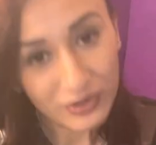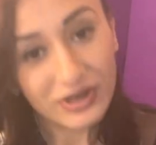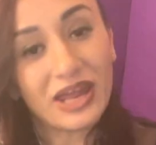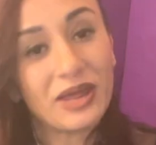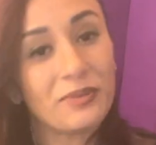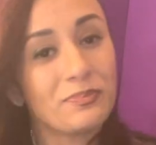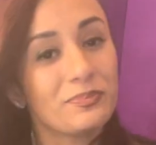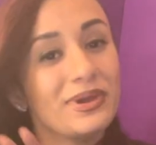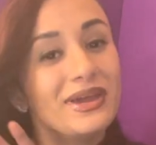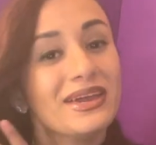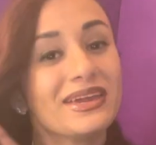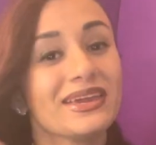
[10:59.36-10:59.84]
I
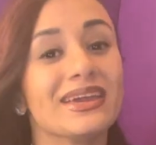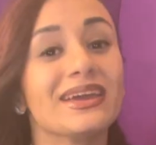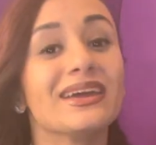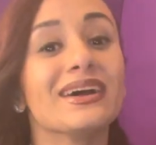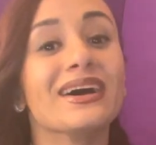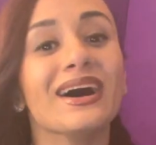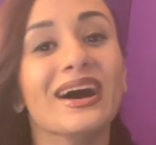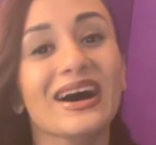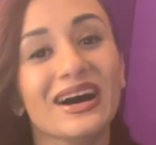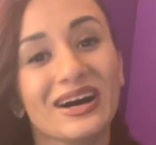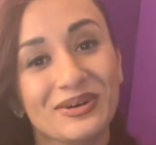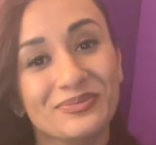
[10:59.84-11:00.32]
pick it
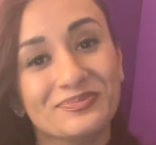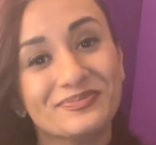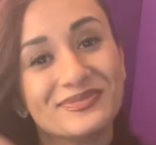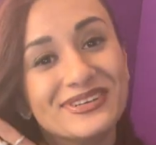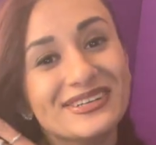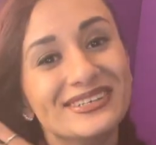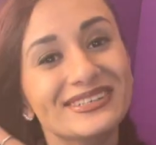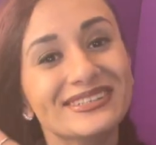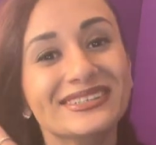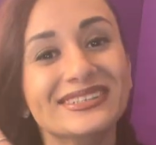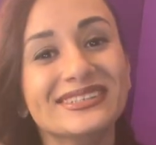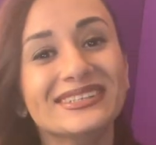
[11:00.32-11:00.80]
up?
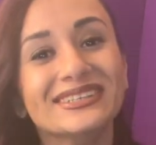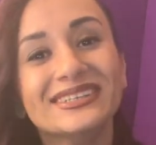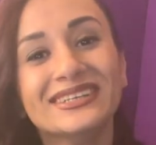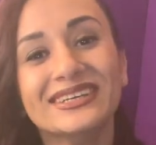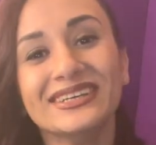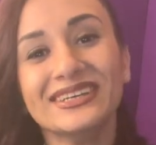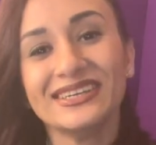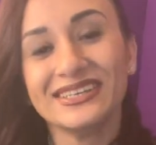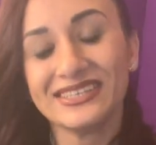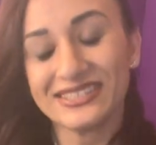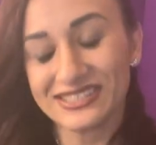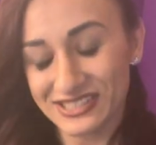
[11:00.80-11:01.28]

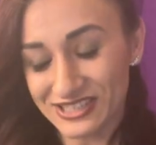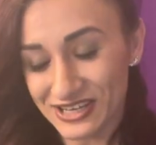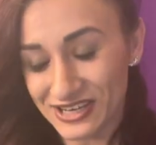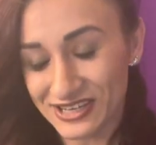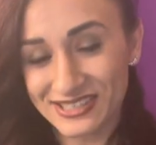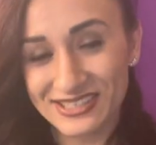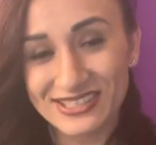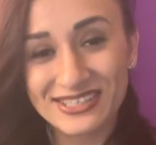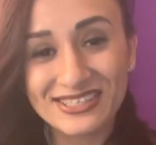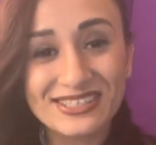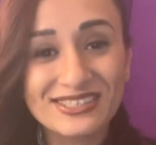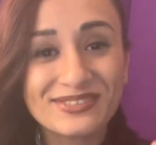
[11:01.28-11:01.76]
So
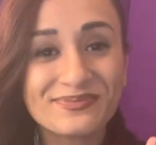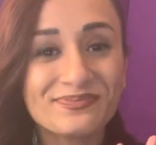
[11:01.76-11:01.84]
this is